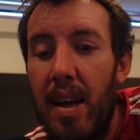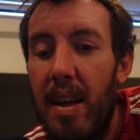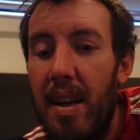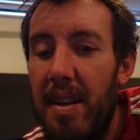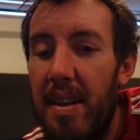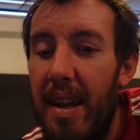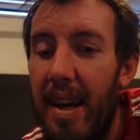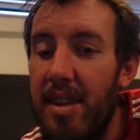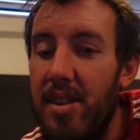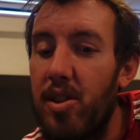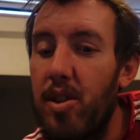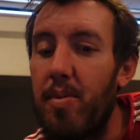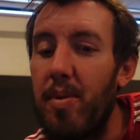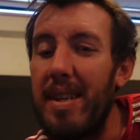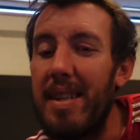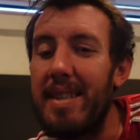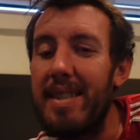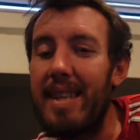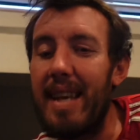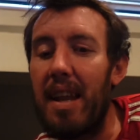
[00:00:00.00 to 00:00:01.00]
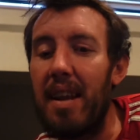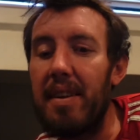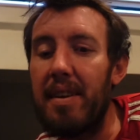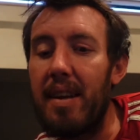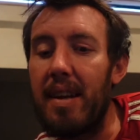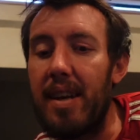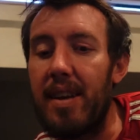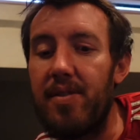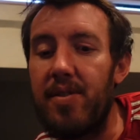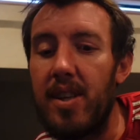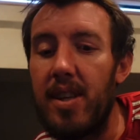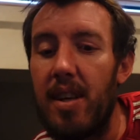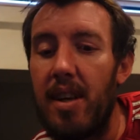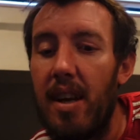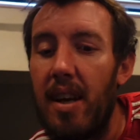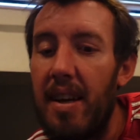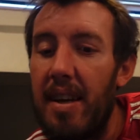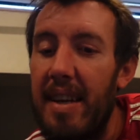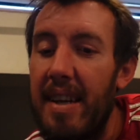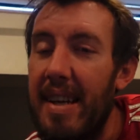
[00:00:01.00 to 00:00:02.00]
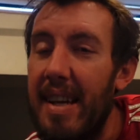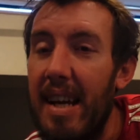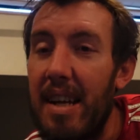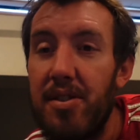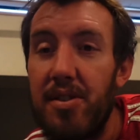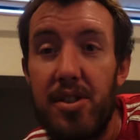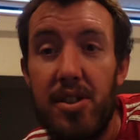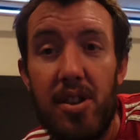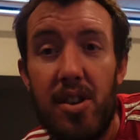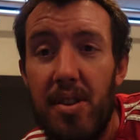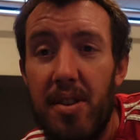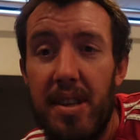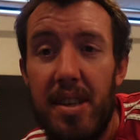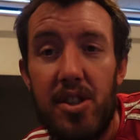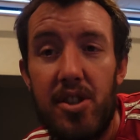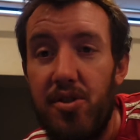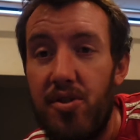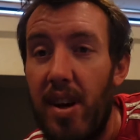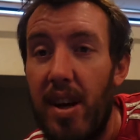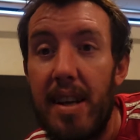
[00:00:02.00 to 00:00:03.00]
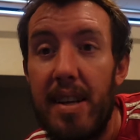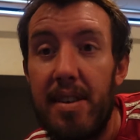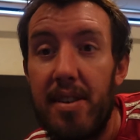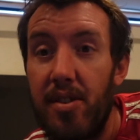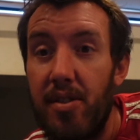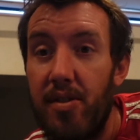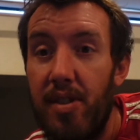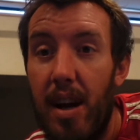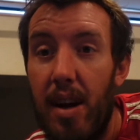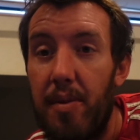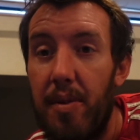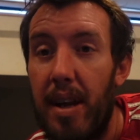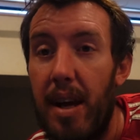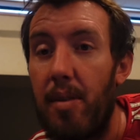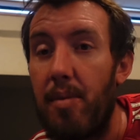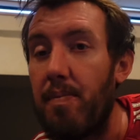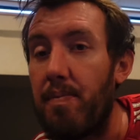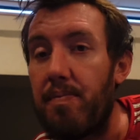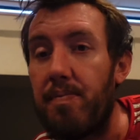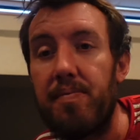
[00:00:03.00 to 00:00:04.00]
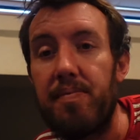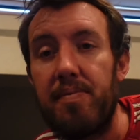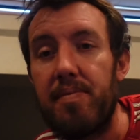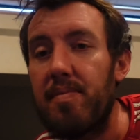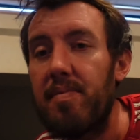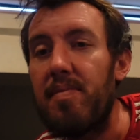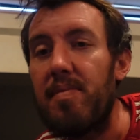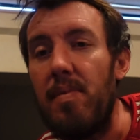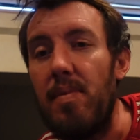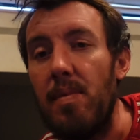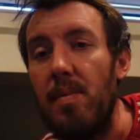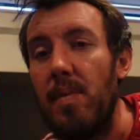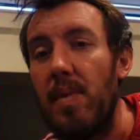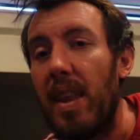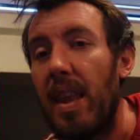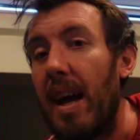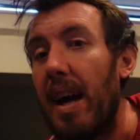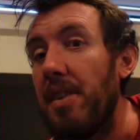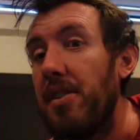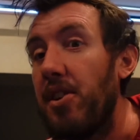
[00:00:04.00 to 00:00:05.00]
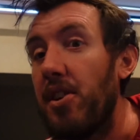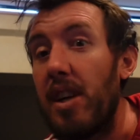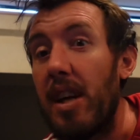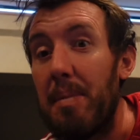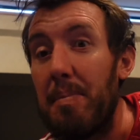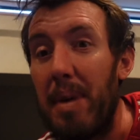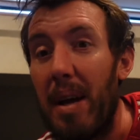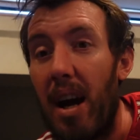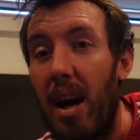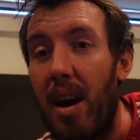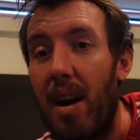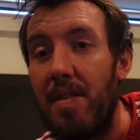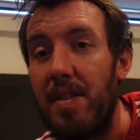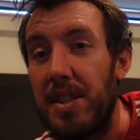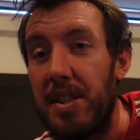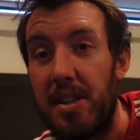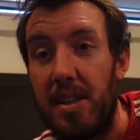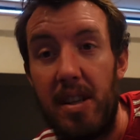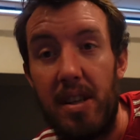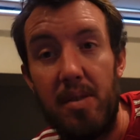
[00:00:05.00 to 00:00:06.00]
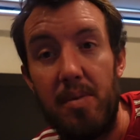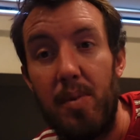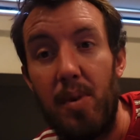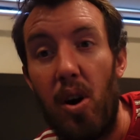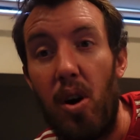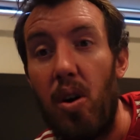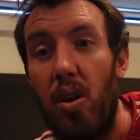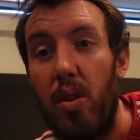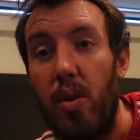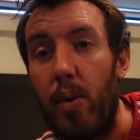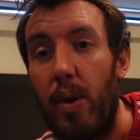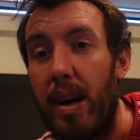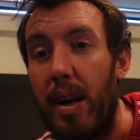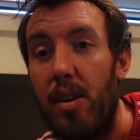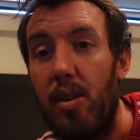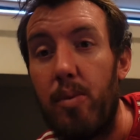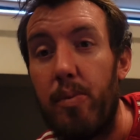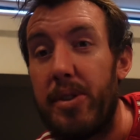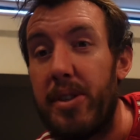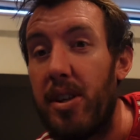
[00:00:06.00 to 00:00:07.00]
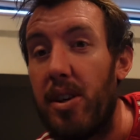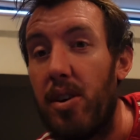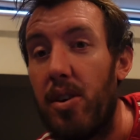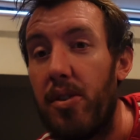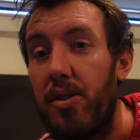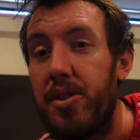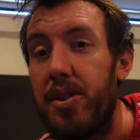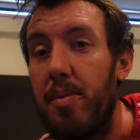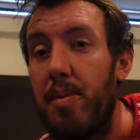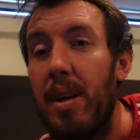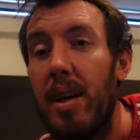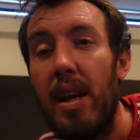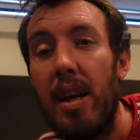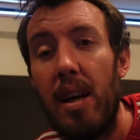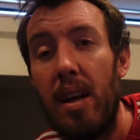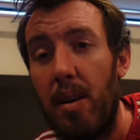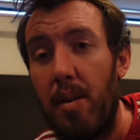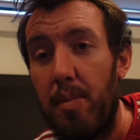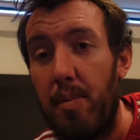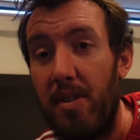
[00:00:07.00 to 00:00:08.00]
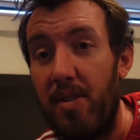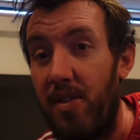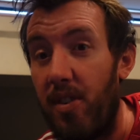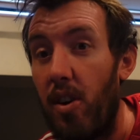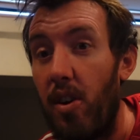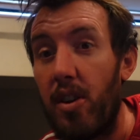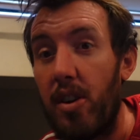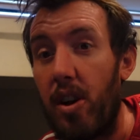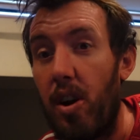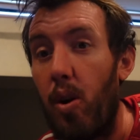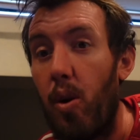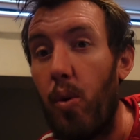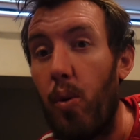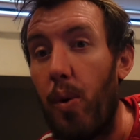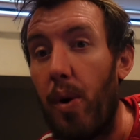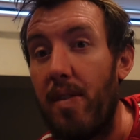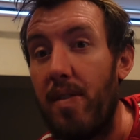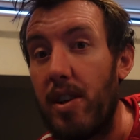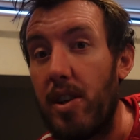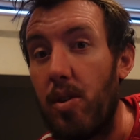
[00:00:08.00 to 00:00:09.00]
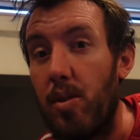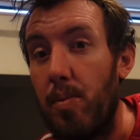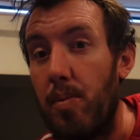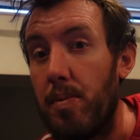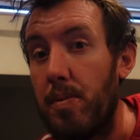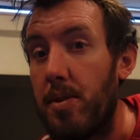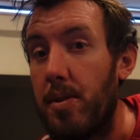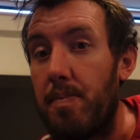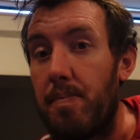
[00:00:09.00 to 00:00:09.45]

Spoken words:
Next up is salad leaves. You can sow these straight into the ground now, and you can be harvesting them all the way up to autumn before the cold weather comes,